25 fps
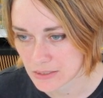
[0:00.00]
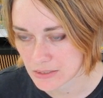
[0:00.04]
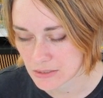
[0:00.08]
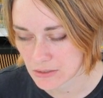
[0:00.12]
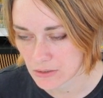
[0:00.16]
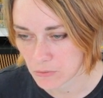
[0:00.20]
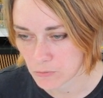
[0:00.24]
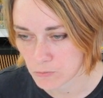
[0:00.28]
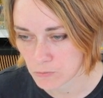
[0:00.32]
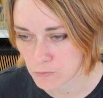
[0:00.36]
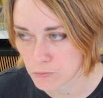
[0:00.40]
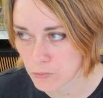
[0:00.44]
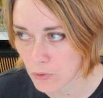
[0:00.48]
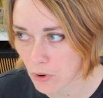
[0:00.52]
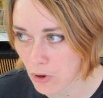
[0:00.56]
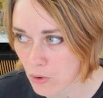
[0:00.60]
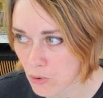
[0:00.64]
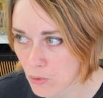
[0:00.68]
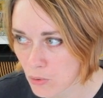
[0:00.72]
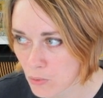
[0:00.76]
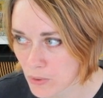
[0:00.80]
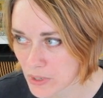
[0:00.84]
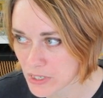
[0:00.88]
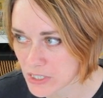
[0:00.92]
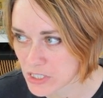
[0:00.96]

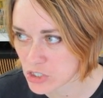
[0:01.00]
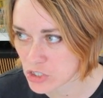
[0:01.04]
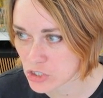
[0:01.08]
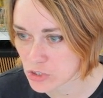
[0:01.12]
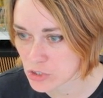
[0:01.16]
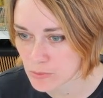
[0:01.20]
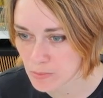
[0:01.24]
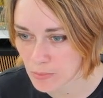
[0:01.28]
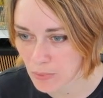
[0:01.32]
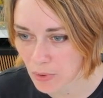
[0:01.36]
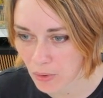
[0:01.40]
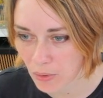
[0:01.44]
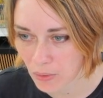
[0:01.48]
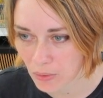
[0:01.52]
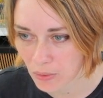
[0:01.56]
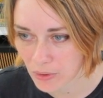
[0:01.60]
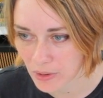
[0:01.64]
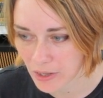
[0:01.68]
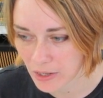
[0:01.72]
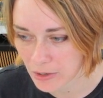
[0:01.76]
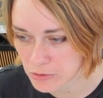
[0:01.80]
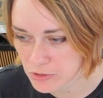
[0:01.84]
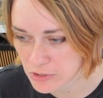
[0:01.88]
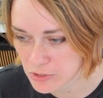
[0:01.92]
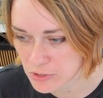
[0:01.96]
whoa, it's small.
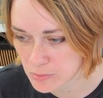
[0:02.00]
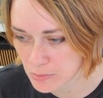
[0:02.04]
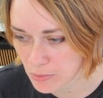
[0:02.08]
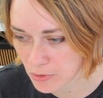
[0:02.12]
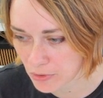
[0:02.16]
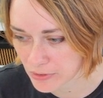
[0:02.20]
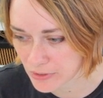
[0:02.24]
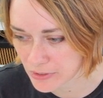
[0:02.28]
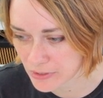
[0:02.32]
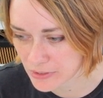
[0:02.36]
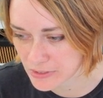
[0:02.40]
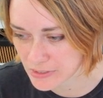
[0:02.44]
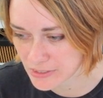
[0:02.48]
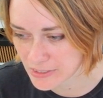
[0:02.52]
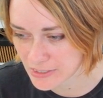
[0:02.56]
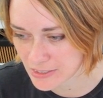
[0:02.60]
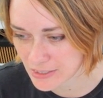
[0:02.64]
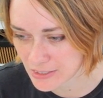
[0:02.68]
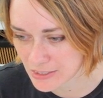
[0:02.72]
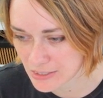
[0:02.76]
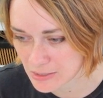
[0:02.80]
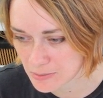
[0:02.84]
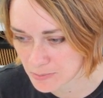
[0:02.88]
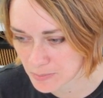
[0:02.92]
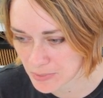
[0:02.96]
How small is
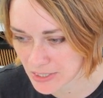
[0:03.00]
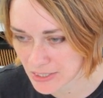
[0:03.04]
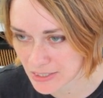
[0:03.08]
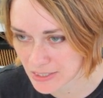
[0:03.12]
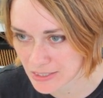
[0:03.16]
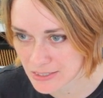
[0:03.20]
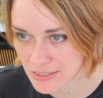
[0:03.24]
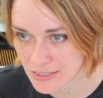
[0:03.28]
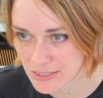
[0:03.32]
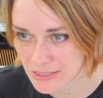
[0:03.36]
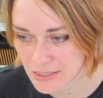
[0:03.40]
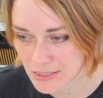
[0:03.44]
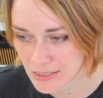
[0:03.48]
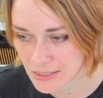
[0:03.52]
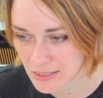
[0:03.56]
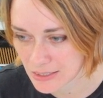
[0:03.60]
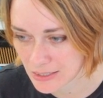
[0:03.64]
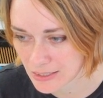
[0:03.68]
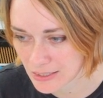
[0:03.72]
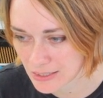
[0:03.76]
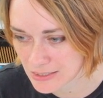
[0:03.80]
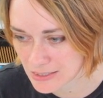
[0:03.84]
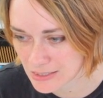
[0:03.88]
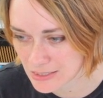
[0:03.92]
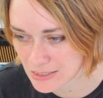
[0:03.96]
this piece?
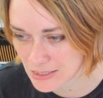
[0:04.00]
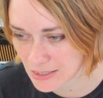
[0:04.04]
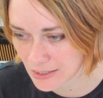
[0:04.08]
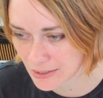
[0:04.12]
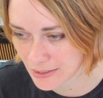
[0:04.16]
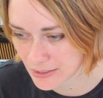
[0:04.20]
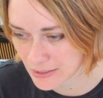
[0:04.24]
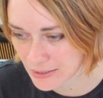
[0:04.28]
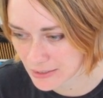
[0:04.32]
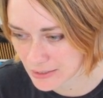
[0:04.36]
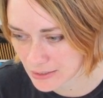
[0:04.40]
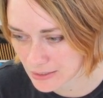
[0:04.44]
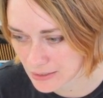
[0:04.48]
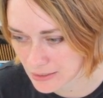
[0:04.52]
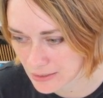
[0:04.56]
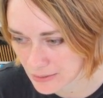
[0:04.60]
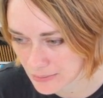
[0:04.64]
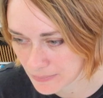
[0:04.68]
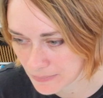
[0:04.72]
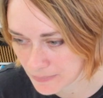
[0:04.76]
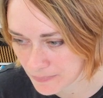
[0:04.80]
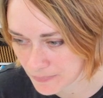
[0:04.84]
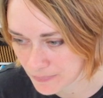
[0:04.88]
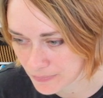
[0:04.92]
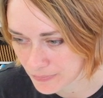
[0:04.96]
It's like
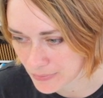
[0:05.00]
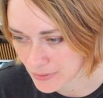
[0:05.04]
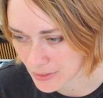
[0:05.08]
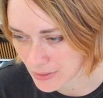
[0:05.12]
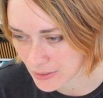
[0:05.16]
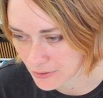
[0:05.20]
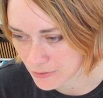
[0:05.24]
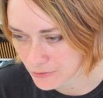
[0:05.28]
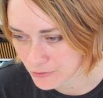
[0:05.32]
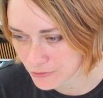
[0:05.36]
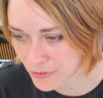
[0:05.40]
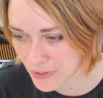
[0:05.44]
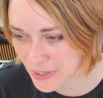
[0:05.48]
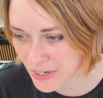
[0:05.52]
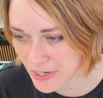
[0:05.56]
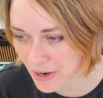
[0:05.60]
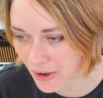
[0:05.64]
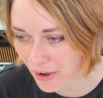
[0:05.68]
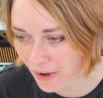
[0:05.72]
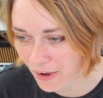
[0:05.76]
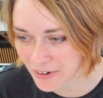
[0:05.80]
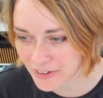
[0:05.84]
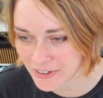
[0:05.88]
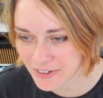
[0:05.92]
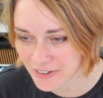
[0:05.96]

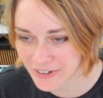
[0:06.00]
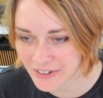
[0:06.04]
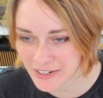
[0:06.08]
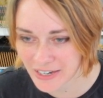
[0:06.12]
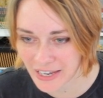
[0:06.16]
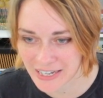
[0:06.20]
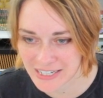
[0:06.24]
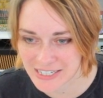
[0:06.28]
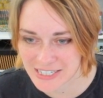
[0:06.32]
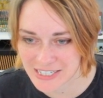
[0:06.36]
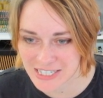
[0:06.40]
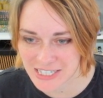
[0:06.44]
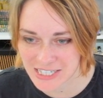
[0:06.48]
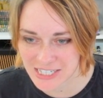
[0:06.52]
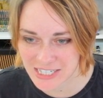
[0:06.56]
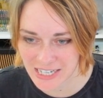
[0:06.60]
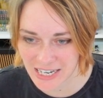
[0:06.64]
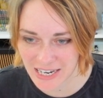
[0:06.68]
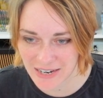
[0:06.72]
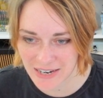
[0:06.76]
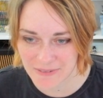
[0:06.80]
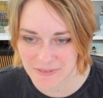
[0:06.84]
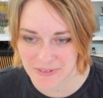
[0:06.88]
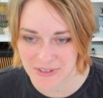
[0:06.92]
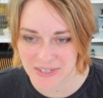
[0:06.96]

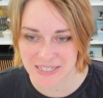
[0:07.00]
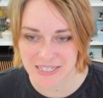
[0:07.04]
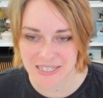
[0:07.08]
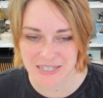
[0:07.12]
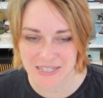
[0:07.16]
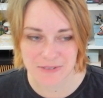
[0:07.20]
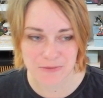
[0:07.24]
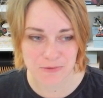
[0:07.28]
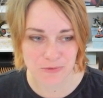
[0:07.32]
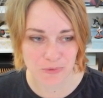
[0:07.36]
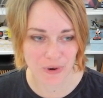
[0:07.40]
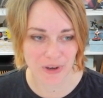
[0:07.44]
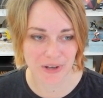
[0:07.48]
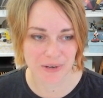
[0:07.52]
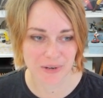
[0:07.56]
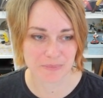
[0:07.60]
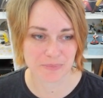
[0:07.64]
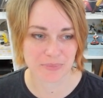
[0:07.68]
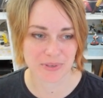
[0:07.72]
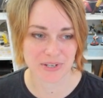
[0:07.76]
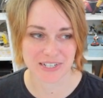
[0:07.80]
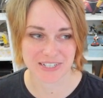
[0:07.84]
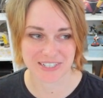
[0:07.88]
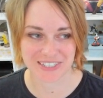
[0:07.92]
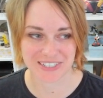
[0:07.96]
371
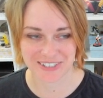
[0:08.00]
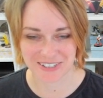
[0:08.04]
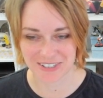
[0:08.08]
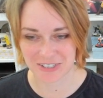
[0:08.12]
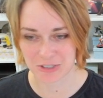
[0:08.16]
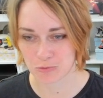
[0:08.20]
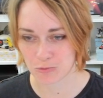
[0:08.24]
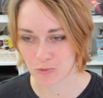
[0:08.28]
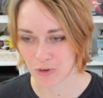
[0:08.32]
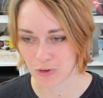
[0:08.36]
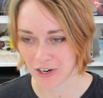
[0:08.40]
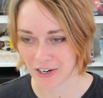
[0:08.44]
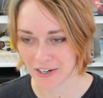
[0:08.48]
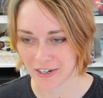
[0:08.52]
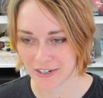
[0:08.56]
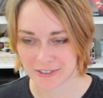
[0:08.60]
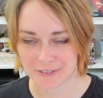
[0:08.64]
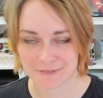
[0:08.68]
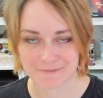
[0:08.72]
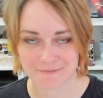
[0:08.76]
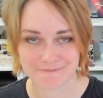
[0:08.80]
pixels wide.